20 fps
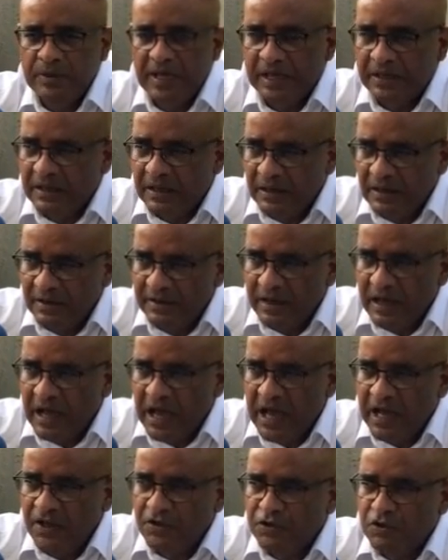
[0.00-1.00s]
the Kill the
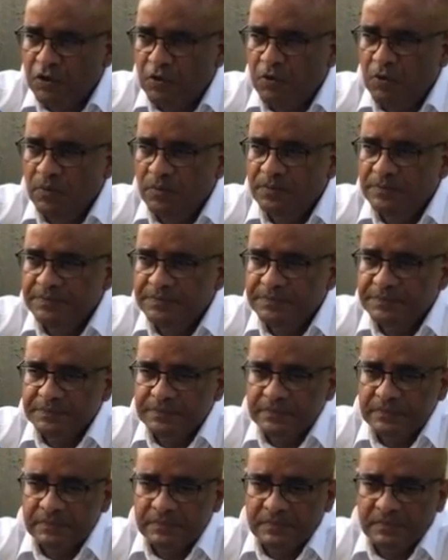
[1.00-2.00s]
Hydro,
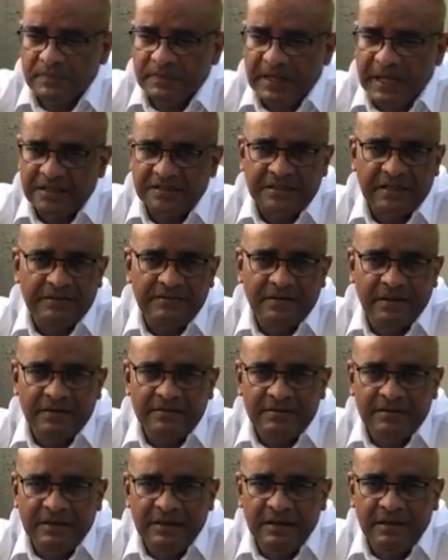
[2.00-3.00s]
that's a
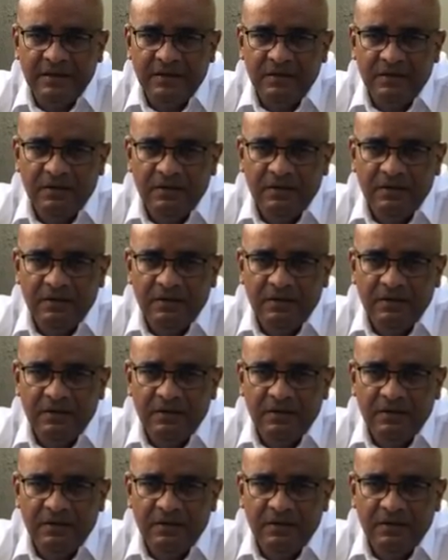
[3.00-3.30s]
done deal.